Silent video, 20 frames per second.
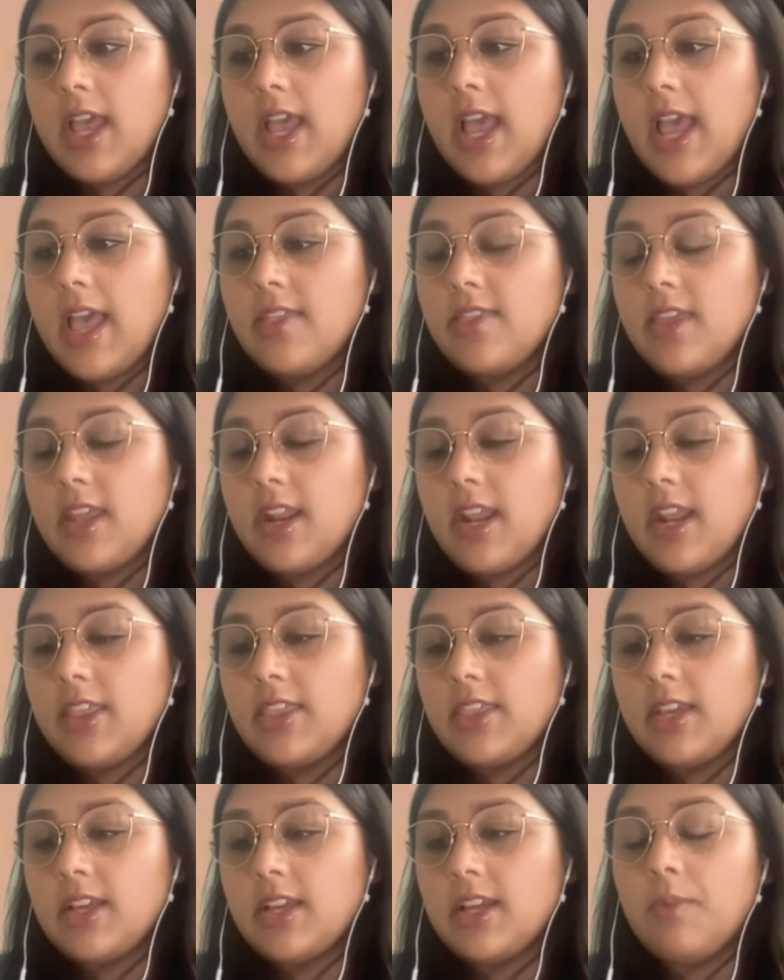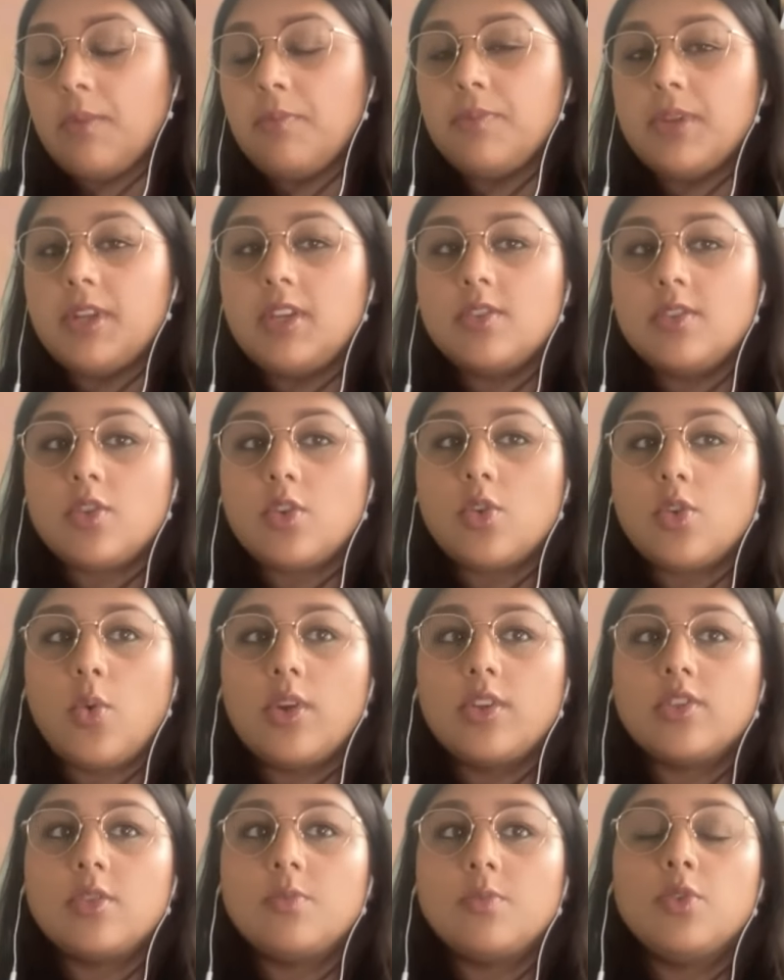And then I think companies are
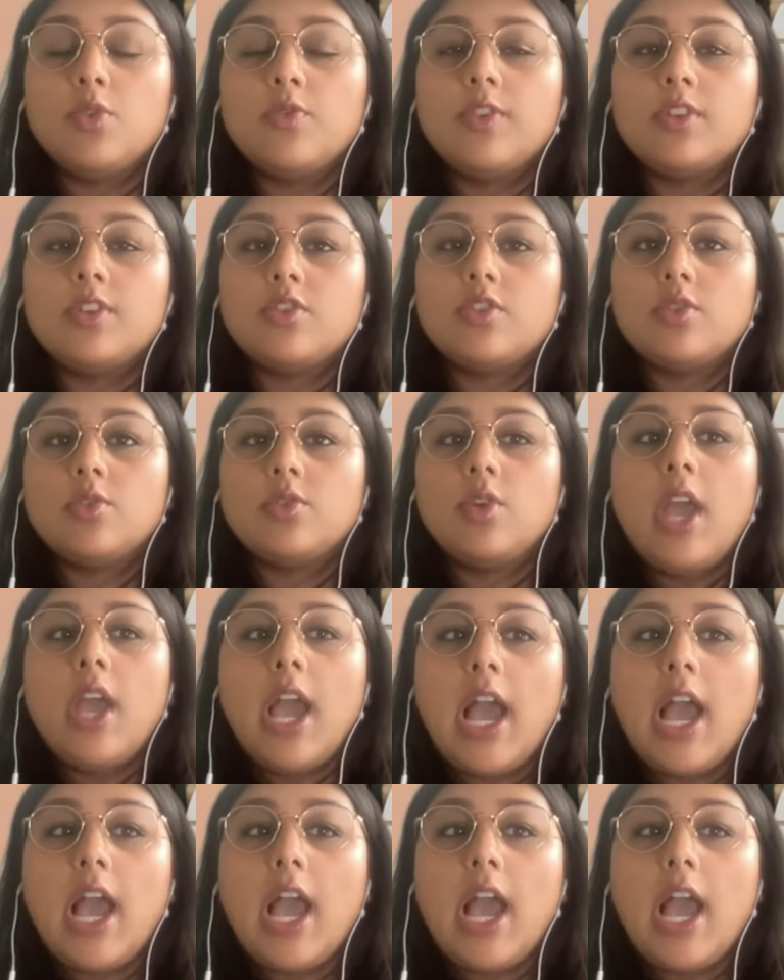going to move into,